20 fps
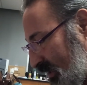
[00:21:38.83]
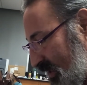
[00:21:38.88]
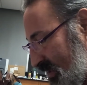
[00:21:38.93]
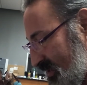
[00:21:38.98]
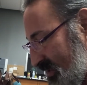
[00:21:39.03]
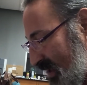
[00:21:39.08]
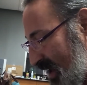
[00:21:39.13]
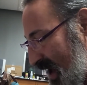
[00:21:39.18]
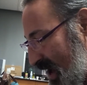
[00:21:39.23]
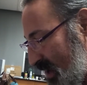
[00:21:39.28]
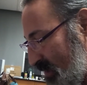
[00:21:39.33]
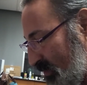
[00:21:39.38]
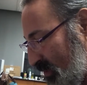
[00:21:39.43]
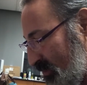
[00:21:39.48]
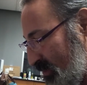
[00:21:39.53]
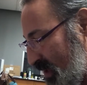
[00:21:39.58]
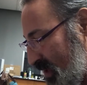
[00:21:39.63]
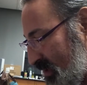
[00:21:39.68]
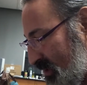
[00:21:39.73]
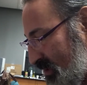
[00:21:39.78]
least animal
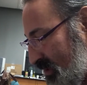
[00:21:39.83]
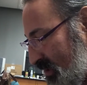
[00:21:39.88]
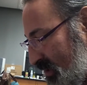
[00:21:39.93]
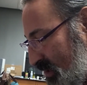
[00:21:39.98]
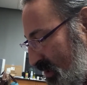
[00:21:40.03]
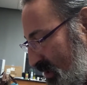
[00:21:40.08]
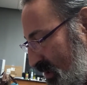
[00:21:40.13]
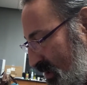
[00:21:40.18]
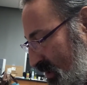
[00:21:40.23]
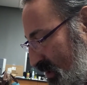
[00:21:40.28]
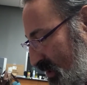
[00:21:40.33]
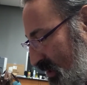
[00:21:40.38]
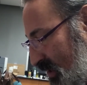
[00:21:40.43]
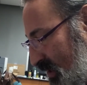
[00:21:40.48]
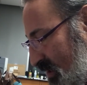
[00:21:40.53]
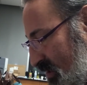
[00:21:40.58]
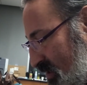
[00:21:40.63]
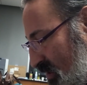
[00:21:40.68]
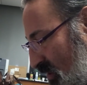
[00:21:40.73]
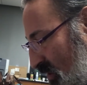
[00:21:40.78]
men, it
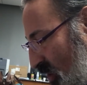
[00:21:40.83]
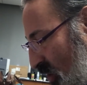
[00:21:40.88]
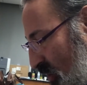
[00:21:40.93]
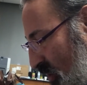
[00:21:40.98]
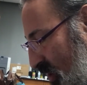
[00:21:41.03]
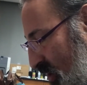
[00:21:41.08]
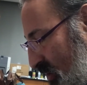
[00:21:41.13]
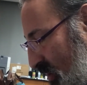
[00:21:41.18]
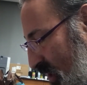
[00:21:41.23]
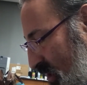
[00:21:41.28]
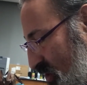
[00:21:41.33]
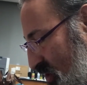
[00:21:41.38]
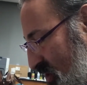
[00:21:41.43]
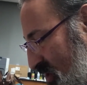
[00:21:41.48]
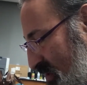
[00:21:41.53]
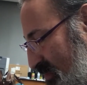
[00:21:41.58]
is lower creatures